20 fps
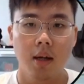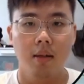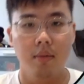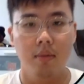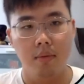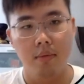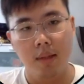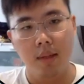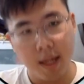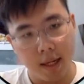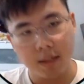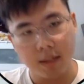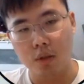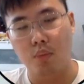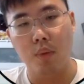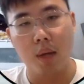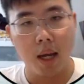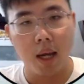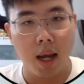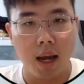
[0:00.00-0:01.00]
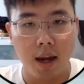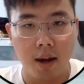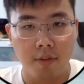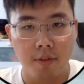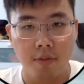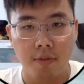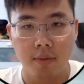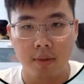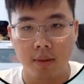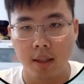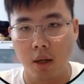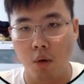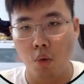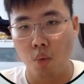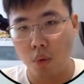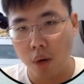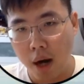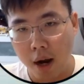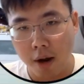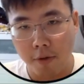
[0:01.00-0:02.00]
Next, we have the
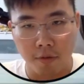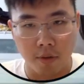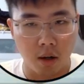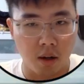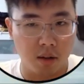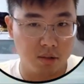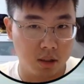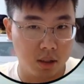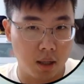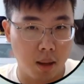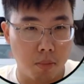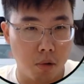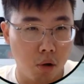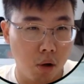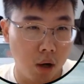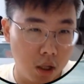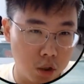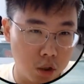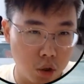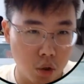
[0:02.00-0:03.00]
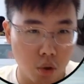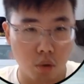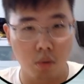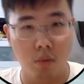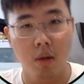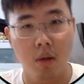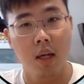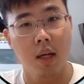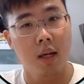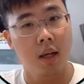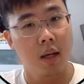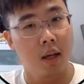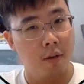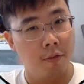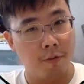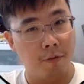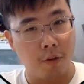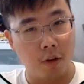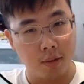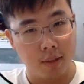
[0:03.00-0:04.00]
Wrath of Samoa Joe.
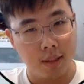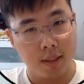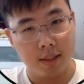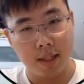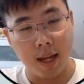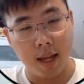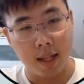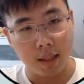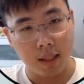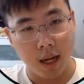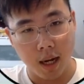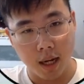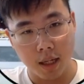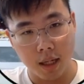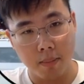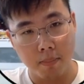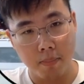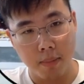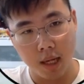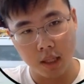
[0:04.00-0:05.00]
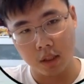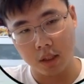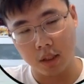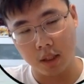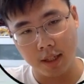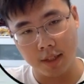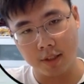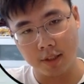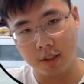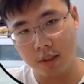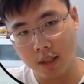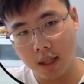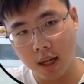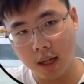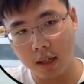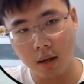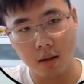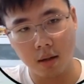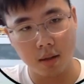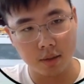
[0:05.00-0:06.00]
For this entire match, it
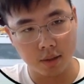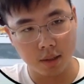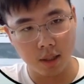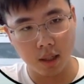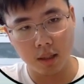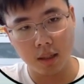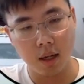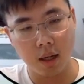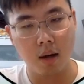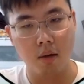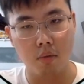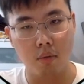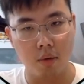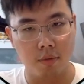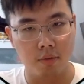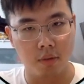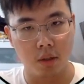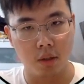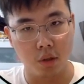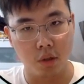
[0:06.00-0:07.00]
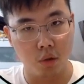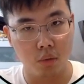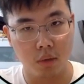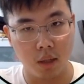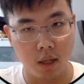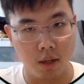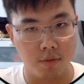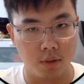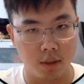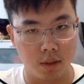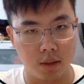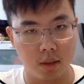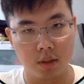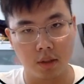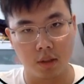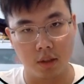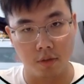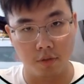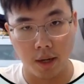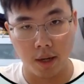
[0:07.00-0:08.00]
started out with the New Day versus
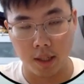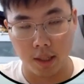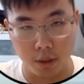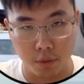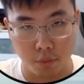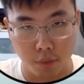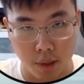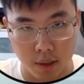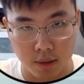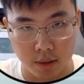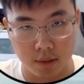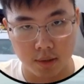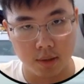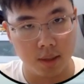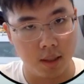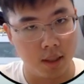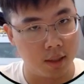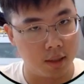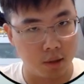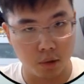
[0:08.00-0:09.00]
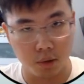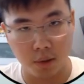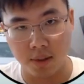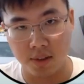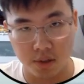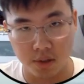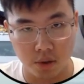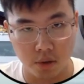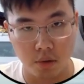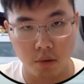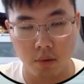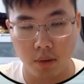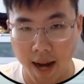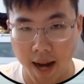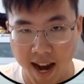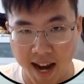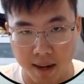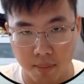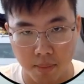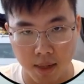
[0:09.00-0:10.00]
the Viking Raiders in a traditional
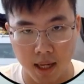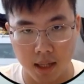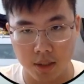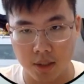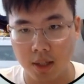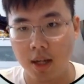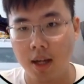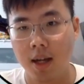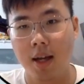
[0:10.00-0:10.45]
tag match.